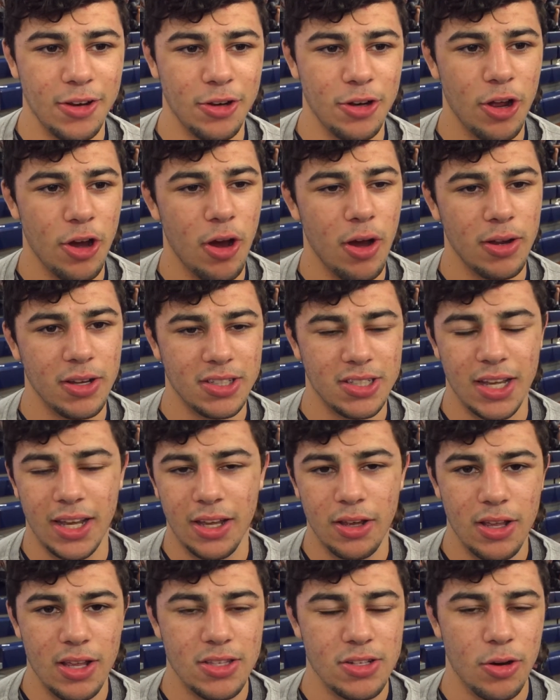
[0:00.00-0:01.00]
You know, it's like
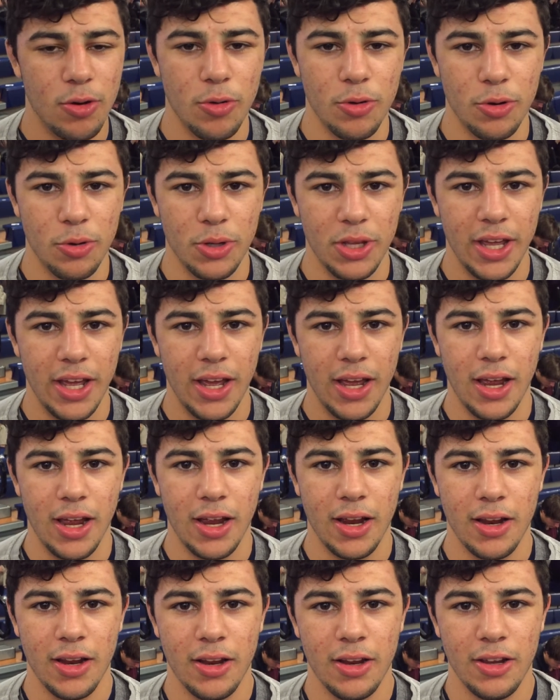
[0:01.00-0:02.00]
a, it's a whole new
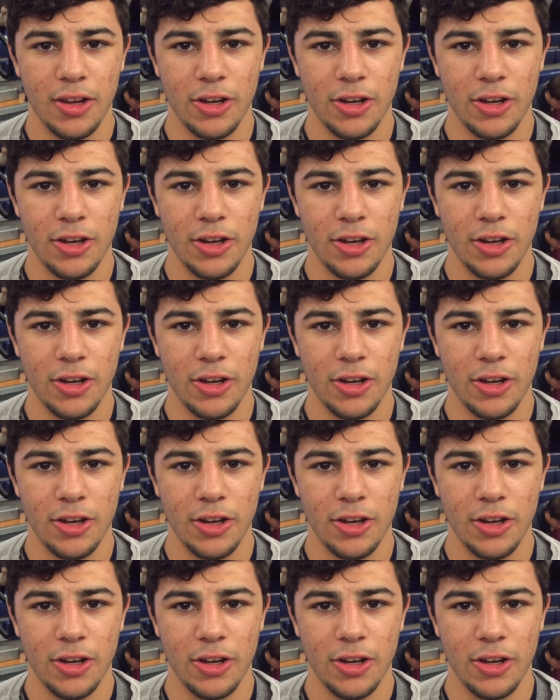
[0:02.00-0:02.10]
year.